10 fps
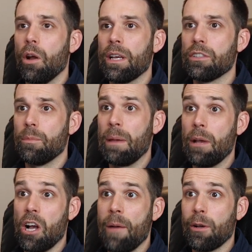here's maybe
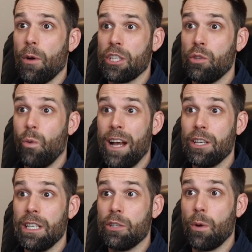a common question. Why do
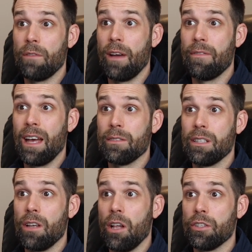you need
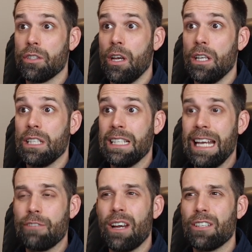$25,000 to
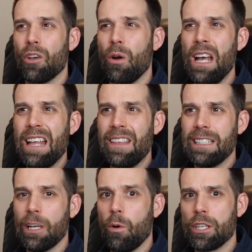day trade? So this
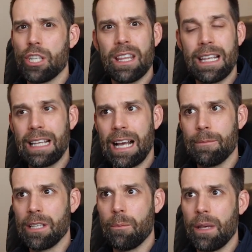is a question I think that
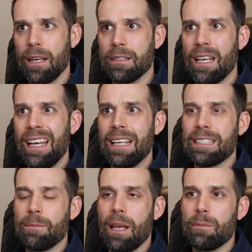comes up because
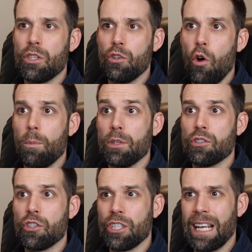sometimes to open
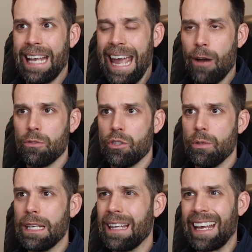certain accounts, you
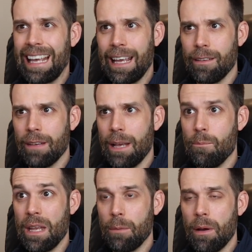need like a
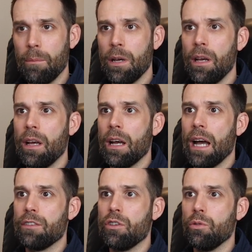minimum
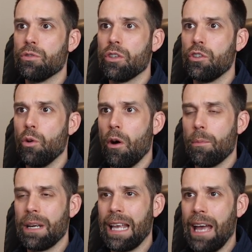to
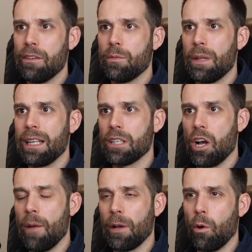open accounts, but that's a
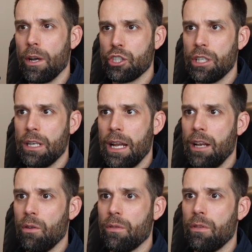common question. And I
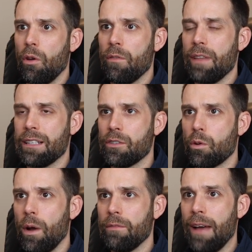don't know if that's
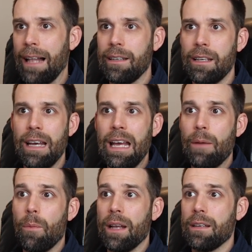quite valid,
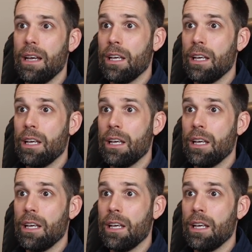but